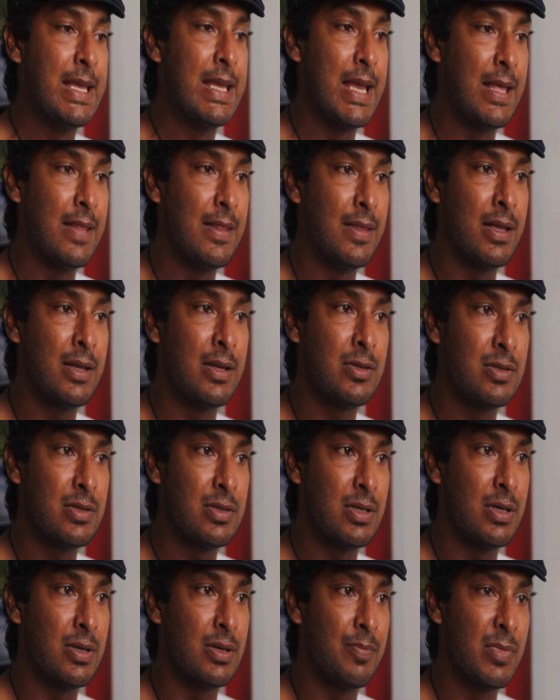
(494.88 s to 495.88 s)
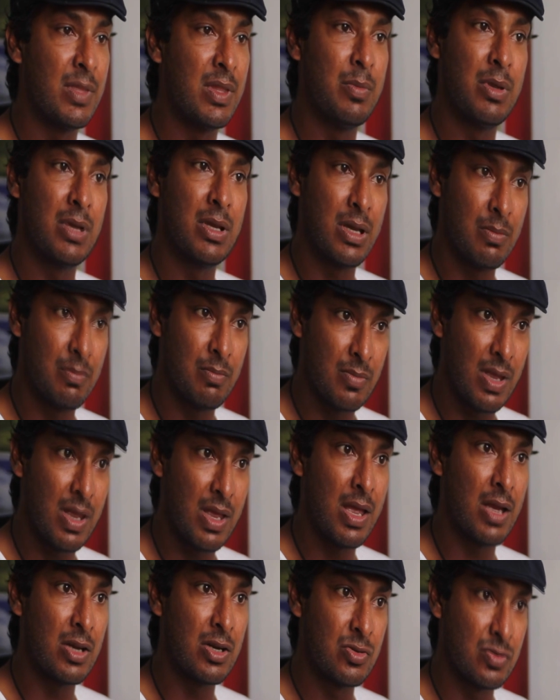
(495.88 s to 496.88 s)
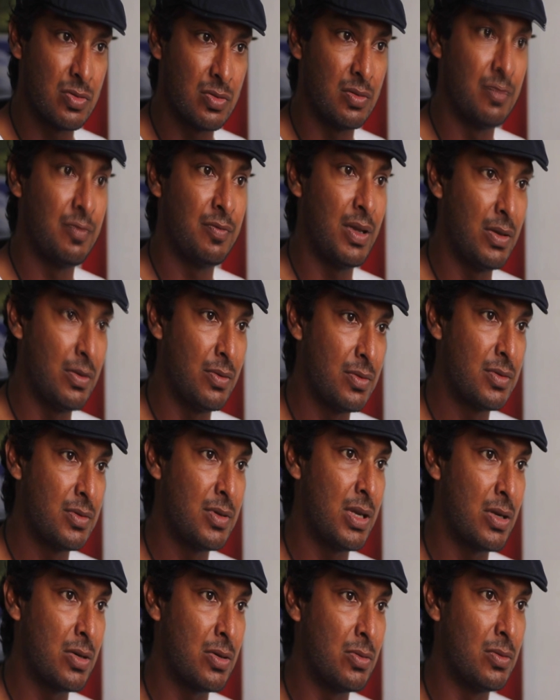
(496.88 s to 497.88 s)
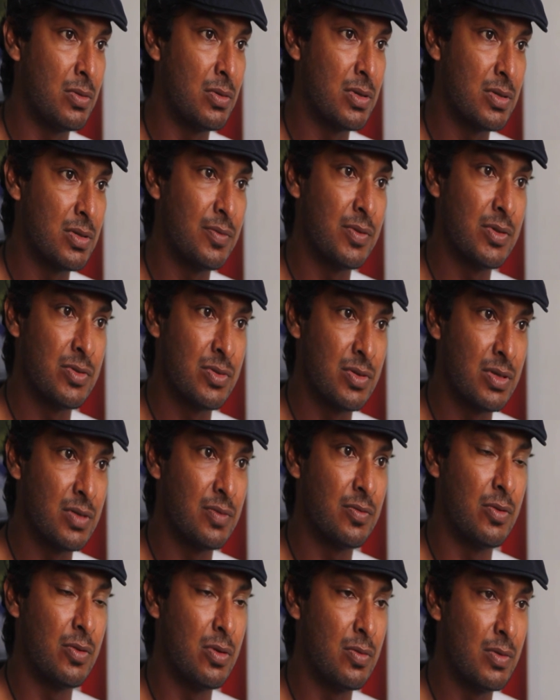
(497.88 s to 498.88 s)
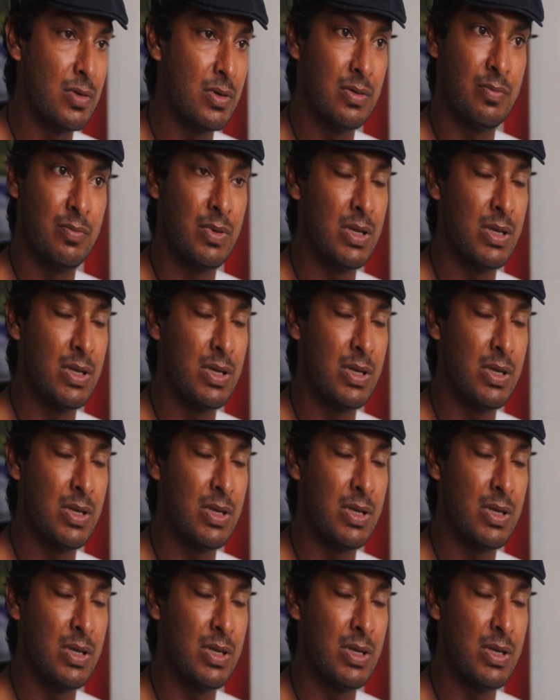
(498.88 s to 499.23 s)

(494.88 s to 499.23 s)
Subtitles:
and that they become actual valued stakeholders of a journey forward,